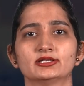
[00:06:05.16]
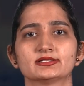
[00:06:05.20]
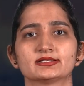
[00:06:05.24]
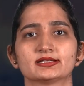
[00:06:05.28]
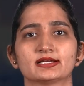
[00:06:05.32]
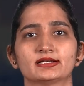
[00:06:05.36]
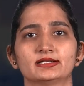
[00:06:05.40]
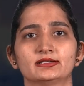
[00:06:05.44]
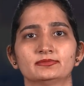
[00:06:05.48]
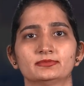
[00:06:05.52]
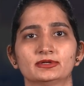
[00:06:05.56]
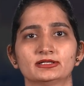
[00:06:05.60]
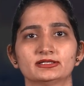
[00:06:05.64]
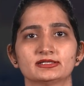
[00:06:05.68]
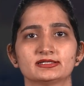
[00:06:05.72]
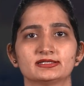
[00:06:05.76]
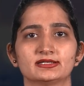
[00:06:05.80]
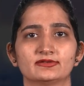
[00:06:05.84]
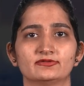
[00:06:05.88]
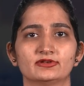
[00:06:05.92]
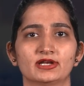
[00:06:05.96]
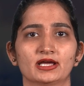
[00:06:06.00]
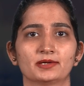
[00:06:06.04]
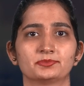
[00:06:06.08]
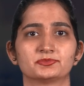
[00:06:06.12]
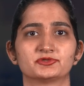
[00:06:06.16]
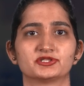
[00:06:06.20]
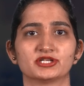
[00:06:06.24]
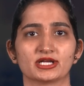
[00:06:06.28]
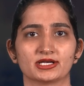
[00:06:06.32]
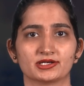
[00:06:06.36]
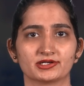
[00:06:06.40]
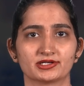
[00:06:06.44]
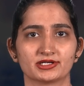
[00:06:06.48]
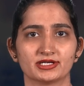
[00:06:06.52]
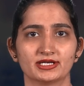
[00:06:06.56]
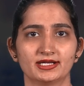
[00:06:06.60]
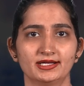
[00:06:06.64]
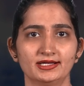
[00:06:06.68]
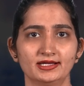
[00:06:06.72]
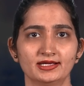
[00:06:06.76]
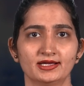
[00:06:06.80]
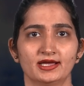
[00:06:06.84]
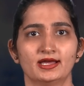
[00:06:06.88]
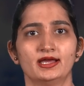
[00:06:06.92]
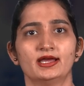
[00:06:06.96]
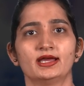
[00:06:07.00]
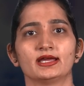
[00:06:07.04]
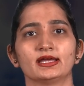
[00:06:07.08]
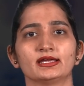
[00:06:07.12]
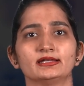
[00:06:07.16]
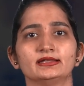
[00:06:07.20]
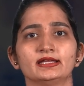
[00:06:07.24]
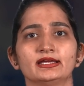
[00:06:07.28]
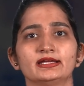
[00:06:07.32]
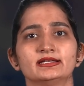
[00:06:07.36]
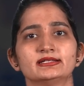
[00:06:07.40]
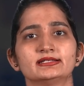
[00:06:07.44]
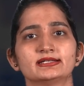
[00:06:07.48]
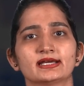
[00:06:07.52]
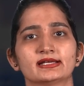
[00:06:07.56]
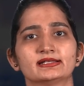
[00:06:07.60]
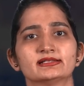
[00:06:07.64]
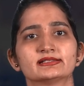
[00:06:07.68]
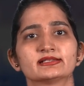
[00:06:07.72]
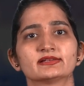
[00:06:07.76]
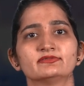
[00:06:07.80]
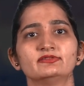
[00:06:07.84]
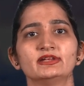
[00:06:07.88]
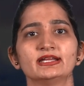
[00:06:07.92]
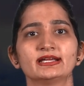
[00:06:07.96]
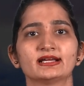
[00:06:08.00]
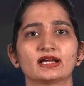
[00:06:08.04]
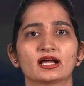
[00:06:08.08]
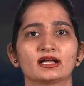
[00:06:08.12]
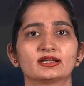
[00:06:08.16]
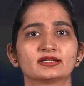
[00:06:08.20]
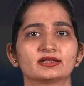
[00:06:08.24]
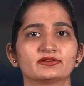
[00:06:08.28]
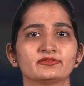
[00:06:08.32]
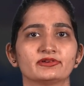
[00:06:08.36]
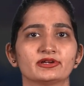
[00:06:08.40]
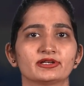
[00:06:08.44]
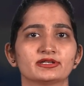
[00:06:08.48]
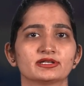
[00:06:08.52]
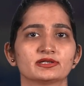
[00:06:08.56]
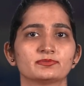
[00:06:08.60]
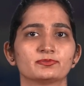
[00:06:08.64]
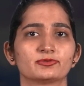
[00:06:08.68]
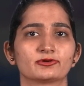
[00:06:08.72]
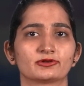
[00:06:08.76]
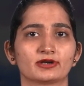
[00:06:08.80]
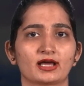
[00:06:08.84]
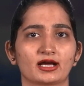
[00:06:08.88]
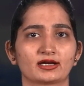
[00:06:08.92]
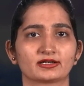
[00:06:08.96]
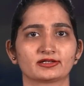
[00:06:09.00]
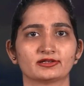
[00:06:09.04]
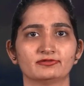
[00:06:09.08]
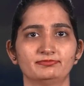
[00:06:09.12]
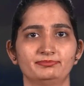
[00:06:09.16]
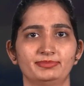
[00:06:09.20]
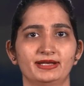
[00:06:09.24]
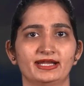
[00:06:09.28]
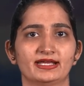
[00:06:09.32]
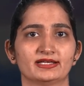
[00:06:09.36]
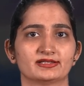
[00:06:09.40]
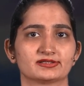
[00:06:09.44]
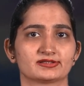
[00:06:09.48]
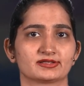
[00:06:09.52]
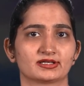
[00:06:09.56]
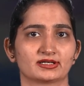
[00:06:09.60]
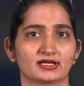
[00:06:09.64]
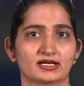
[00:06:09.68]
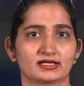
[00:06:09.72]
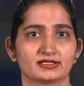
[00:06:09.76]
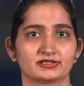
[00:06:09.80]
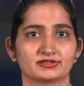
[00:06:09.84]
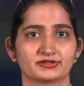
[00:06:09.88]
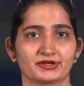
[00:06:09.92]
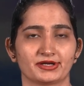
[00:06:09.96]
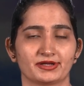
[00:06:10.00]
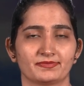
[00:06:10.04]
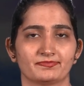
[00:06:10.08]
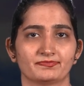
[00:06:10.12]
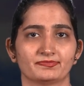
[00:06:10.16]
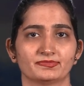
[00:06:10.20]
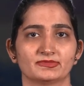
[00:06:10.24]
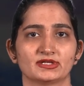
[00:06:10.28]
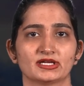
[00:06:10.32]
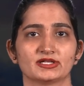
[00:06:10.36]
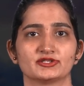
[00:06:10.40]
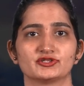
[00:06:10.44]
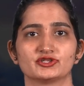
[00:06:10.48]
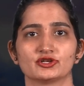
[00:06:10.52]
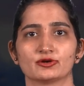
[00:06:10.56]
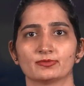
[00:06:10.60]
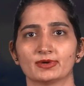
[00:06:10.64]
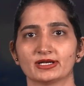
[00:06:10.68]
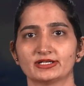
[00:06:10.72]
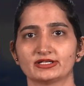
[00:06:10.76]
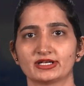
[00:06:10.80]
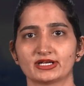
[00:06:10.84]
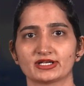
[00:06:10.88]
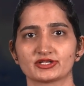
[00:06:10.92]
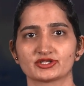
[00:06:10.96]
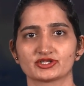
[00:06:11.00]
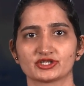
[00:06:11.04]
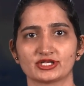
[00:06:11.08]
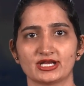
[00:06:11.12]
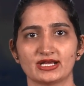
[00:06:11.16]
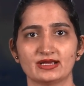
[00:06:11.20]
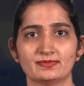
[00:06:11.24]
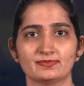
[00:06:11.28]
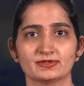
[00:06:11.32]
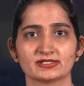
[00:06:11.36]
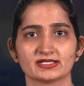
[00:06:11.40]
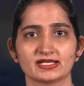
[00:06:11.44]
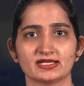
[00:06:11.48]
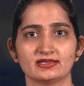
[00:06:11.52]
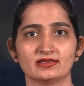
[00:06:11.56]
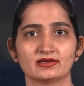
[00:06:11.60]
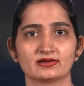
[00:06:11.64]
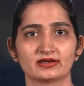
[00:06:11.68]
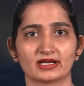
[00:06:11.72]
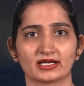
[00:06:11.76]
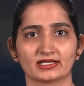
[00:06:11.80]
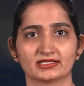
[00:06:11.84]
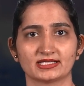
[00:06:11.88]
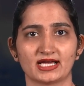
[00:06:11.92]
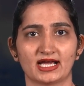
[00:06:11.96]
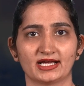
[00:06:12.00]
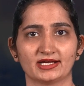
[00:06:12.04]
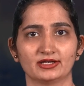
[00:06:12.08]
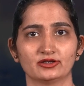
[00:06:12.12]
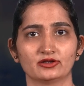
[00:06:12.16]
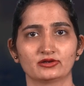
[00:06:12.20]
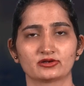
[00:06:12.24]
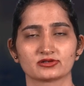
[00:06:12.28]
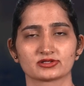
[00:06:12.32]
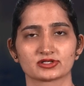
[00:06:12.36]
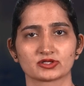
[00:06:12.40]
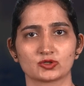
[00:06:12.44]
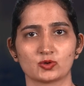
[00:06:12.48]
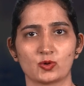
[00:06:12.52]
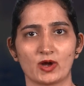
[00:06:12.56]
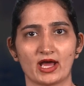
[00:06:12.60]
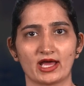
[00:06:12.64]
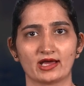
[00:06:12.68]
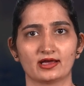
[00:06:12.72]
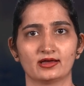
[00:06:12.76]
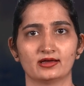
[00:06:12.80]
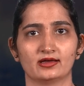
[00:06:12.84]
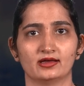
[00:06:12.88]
settlements develop generally in the intensively cultivated productive plains of the country. Their geometric shape is either rectangular or square.